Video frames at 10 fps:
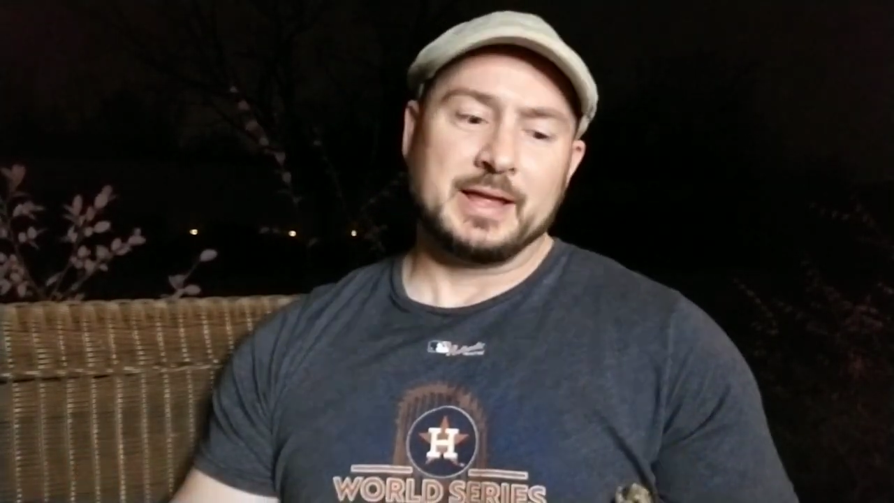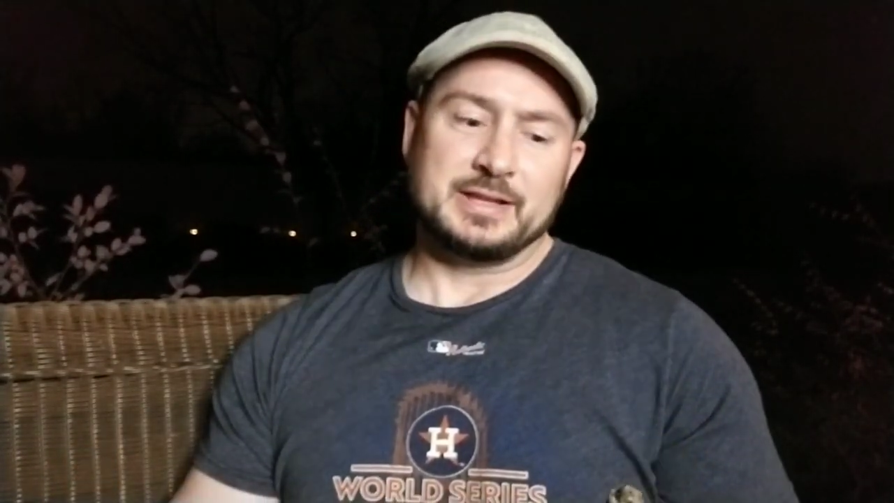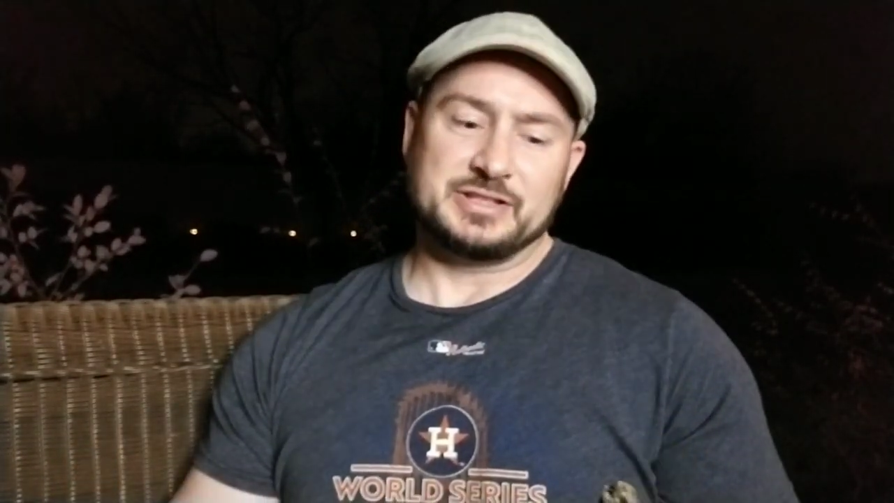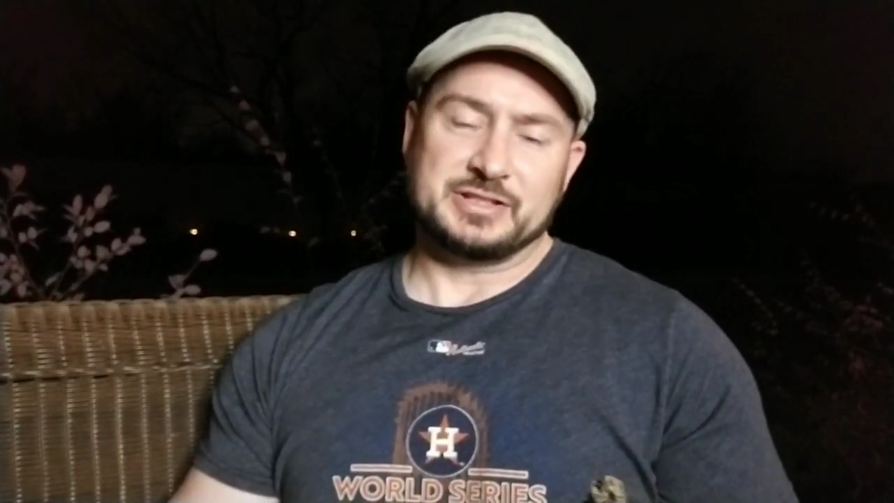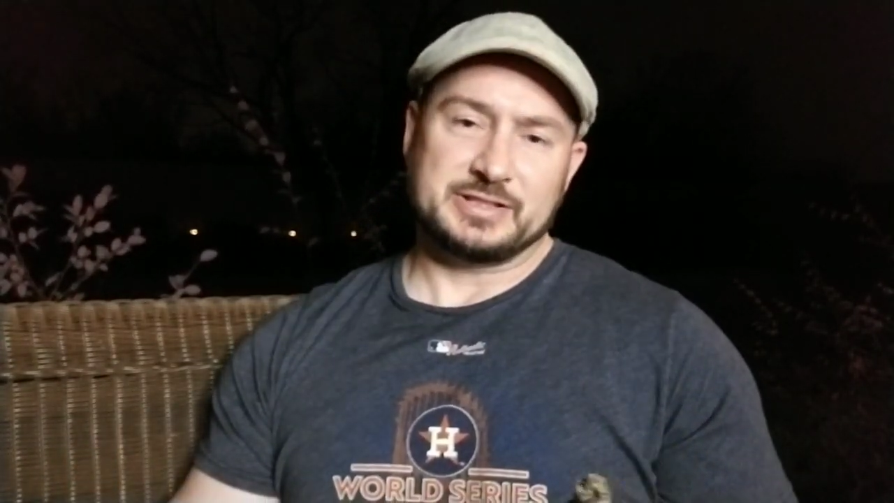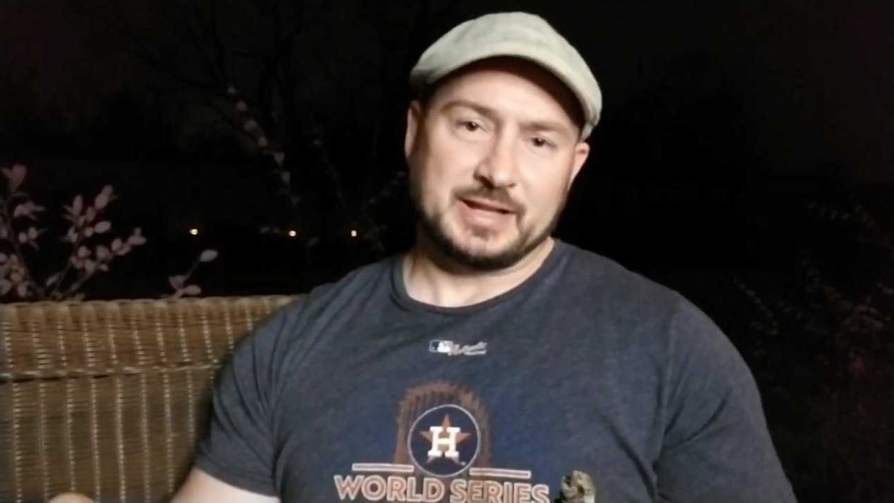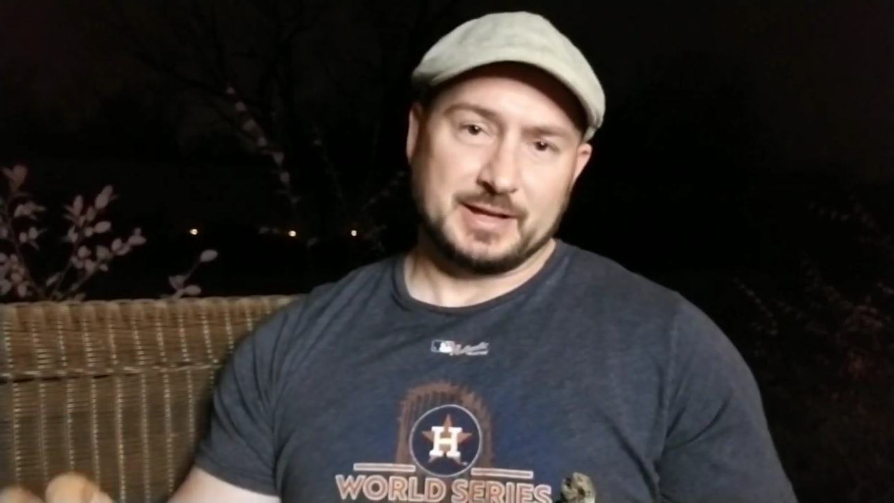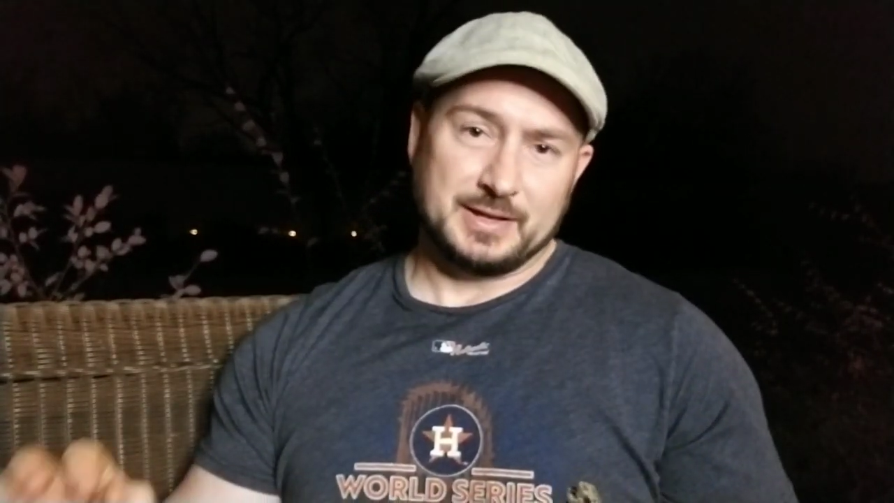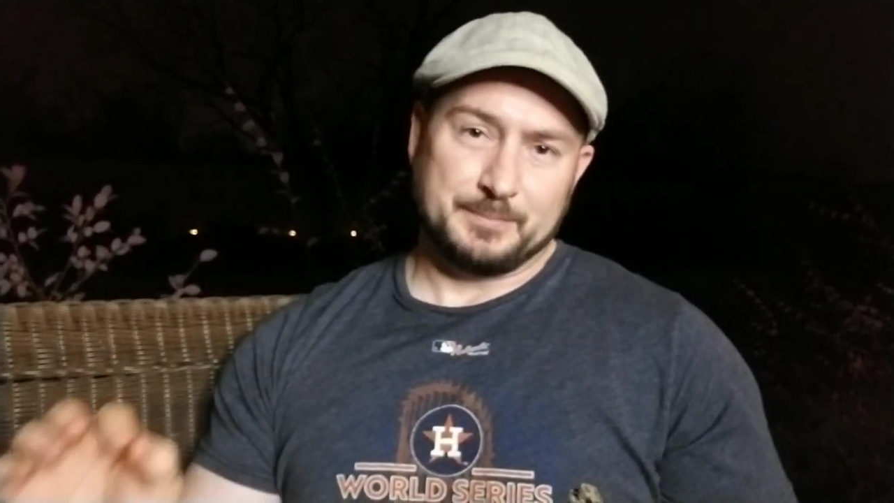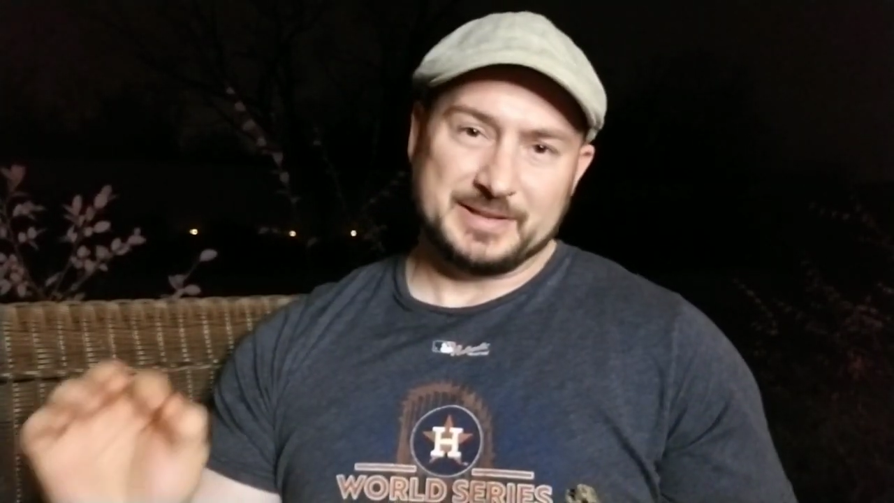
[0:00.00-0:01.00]
It's just
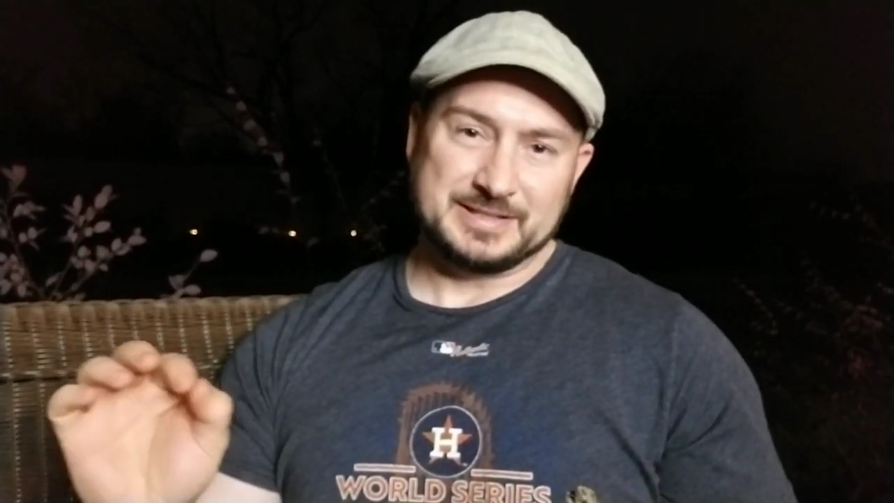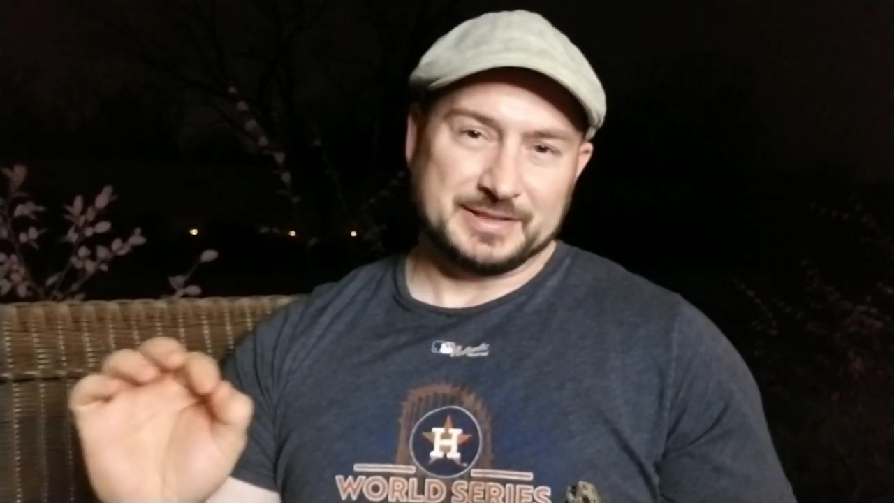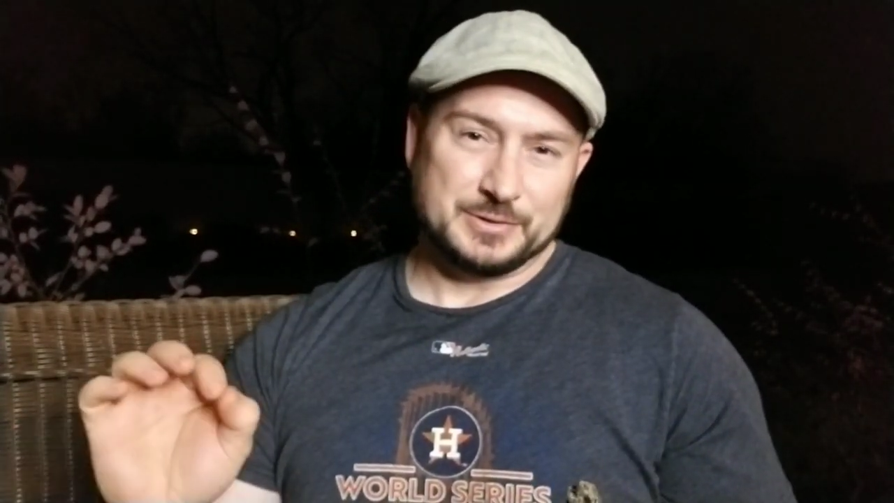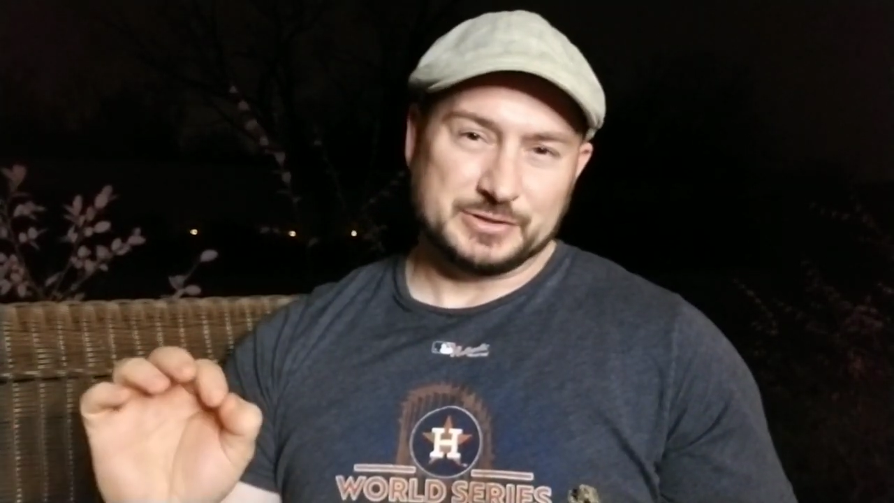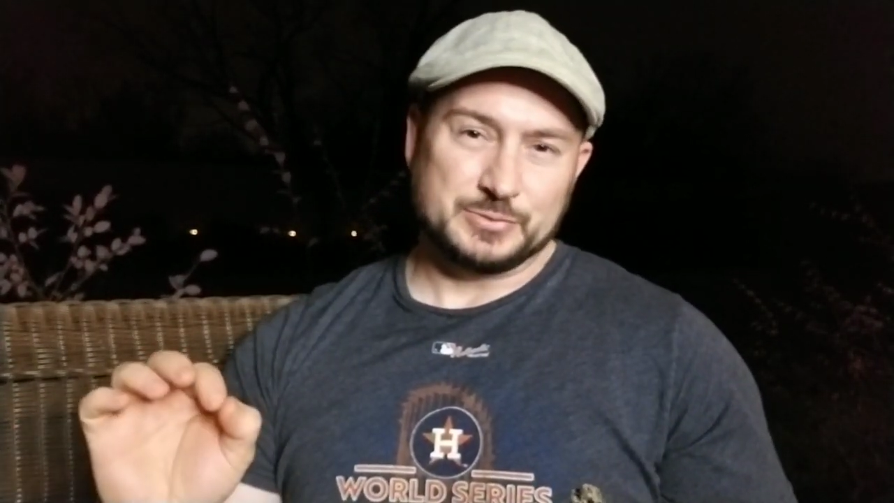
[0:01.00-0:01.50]
missing those